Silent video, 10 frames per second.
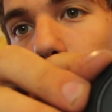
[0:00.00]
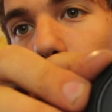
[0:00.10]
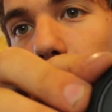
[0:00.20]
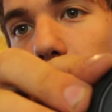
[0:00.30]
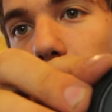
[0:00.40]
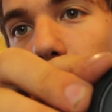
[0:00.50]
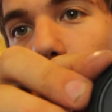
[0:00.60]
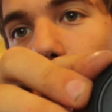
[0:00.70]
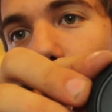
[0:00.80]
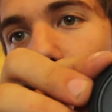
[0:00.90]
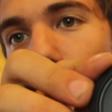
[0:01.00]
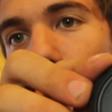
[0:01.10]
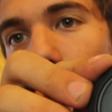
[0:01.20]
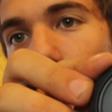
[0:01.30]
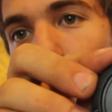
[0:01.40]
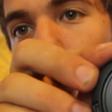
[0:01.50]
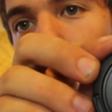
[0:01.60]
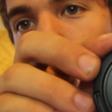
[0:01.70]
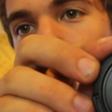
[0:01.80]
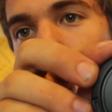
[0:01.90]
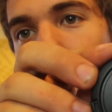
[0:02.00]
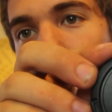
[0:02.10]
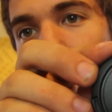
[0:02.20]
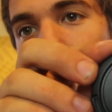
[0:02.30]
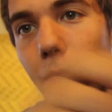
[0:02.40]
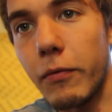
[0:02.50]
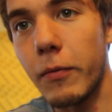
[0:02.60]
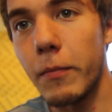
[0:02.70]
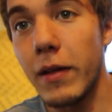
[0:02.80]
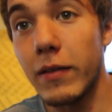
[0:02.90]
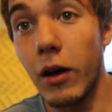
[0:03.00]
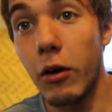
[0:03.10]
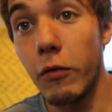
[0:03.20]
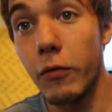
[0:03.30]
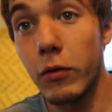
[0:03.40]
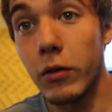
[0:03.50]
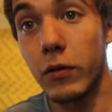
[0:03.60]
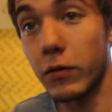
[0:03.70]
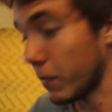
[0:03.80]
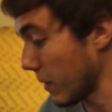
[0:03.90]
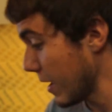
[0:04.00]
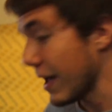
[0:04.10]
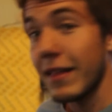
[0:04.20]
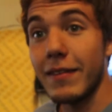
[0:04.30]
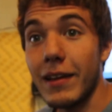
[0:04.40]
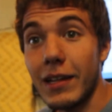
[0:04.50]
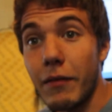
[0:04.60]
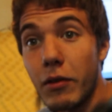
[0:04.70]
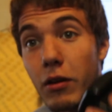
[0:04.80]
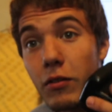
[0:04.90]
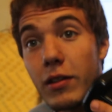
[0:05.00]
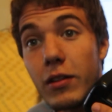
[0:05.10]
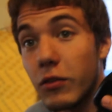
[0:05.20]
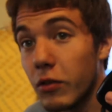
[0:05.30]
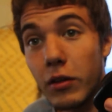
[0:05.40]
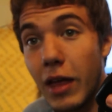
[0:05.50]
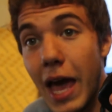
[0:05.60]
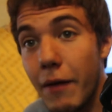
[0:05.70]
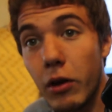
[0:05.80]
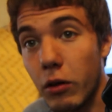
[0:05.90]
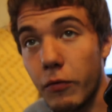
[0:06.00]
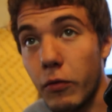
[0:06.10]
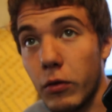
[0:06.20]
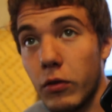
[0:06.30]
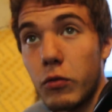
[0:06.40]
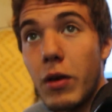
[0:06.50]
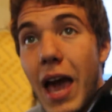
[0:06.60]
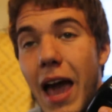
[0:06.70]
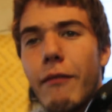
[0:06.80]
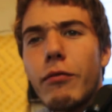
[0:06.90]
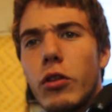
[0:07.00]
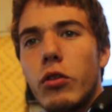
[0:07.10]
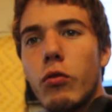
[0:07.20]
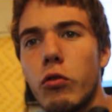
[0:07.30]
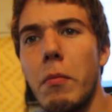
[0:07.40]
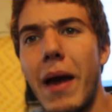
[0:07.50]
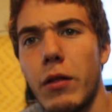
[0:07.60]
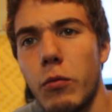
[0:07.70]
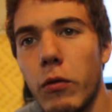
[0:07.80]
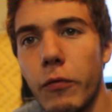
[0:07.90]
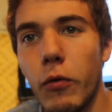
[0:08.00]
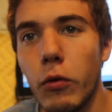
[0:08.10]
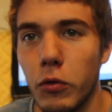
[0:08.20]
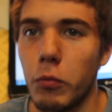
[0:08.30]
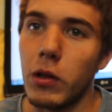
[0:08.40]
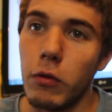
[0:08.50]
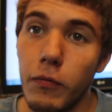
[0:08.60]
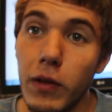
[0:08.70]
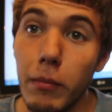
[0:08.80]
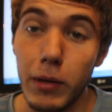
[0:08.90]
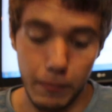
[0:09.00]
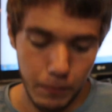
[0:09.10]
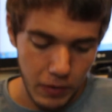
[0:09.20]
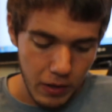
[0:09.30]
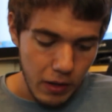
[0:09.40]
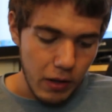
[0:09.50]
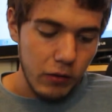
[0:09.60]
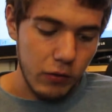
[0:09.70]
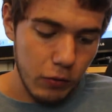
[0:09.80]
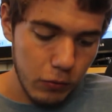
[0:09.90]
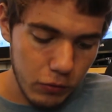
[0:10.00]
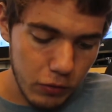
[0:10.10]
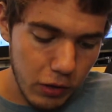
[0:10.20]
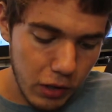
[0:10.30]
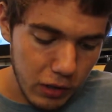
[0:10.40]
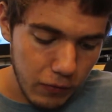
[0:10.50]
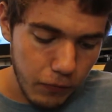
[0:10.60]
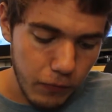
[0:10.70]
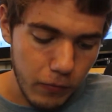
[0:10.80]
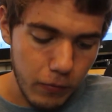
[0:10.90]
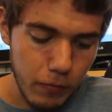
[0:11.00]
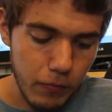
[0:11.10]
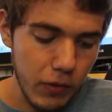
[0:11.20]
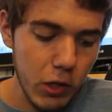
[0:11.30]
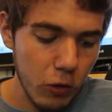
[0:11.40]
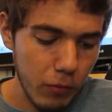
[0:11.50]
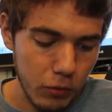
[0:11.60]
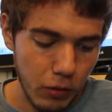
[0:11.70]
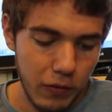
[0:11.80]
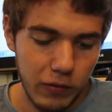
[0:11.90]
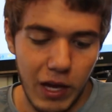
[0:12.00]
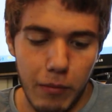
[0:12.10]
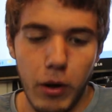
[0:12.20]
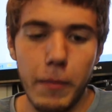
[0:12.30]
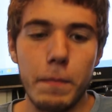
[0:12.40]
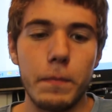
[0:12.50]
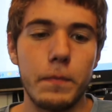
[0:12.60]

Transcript: you can see that this camera focuses by itself. It's autofocus. The 1100D does not have autofocus, so you have to use manual focus while you're filming. So turning on the video mode on this camera,